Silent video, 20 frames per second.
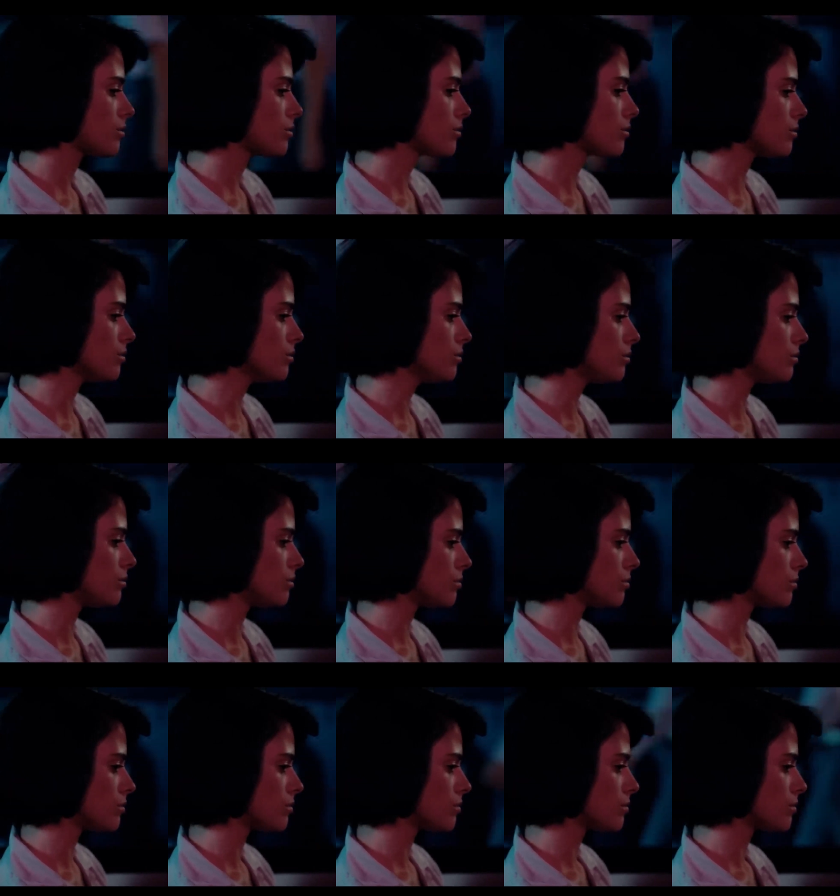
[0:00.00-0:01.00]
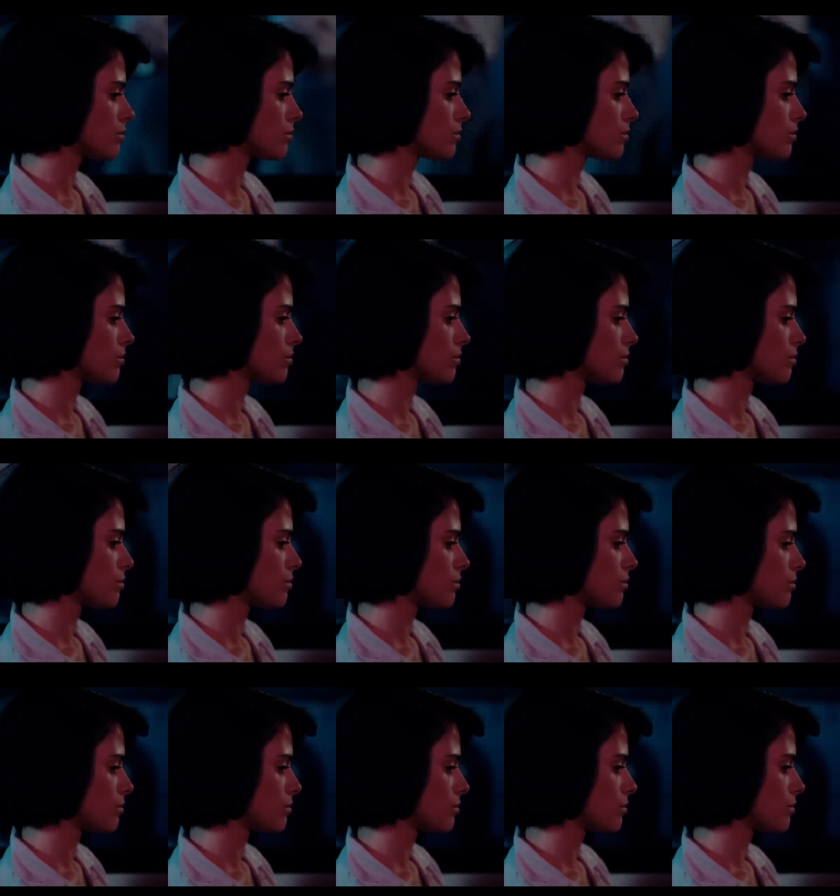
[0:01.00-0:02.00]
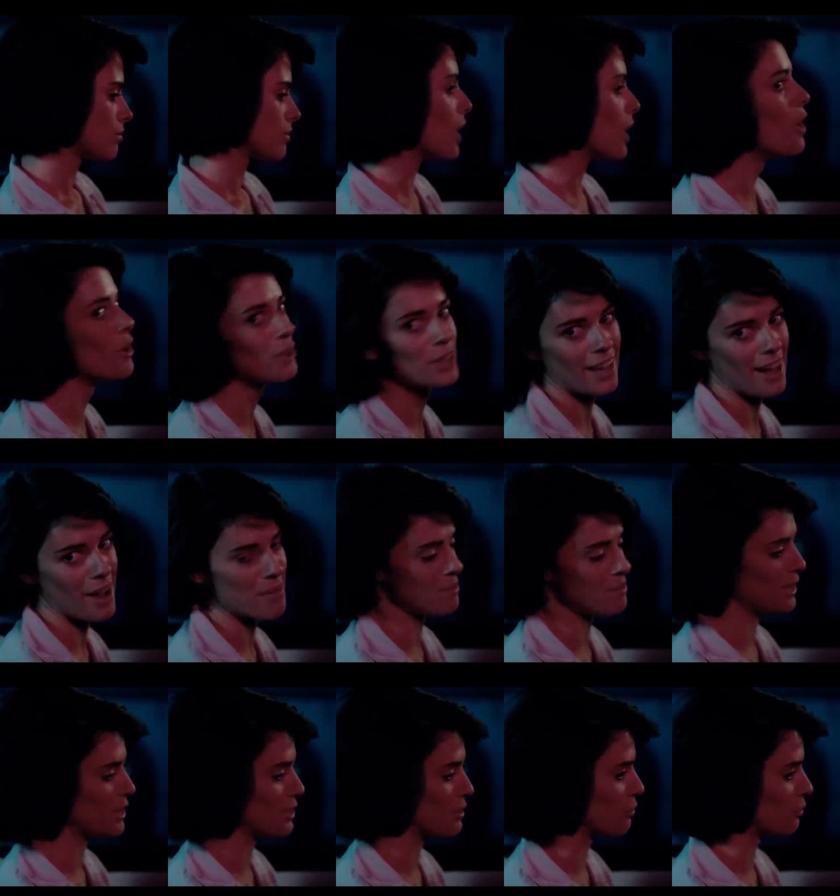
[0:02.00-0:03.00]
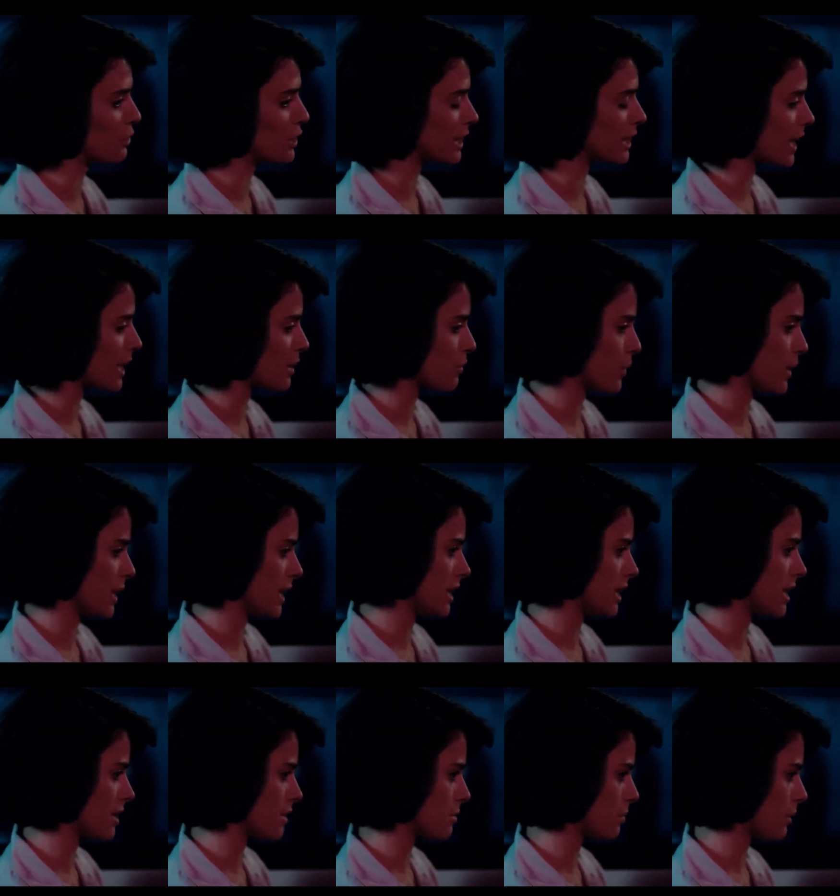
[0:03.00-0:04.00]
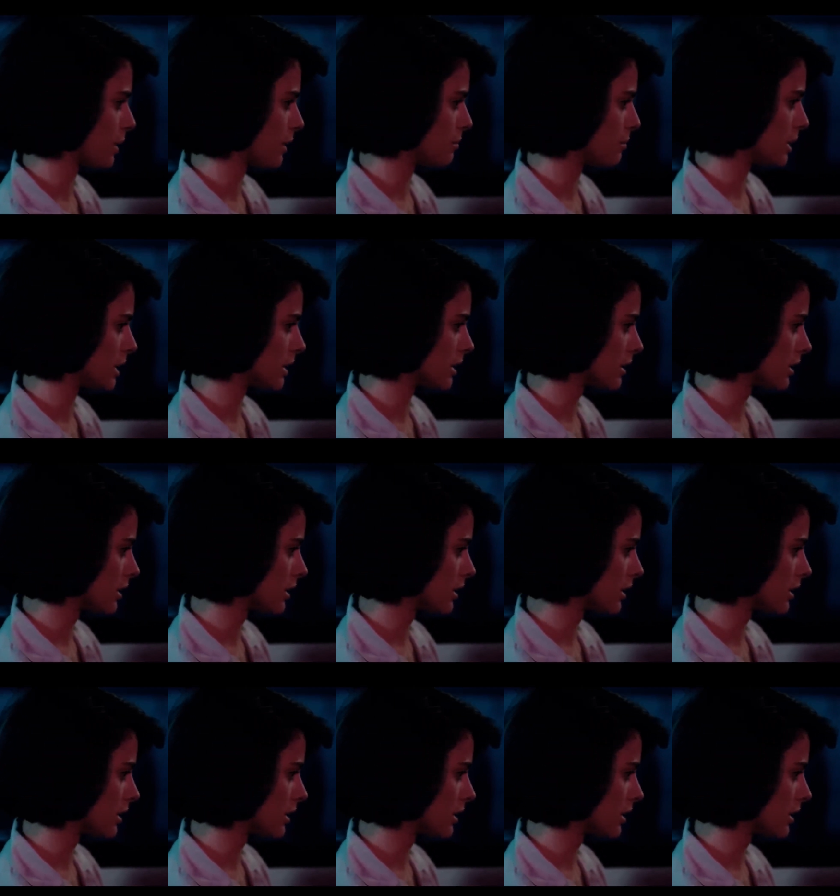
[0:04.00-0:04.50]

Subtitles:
Desert Hearts is their legacy. But as I said before, they don't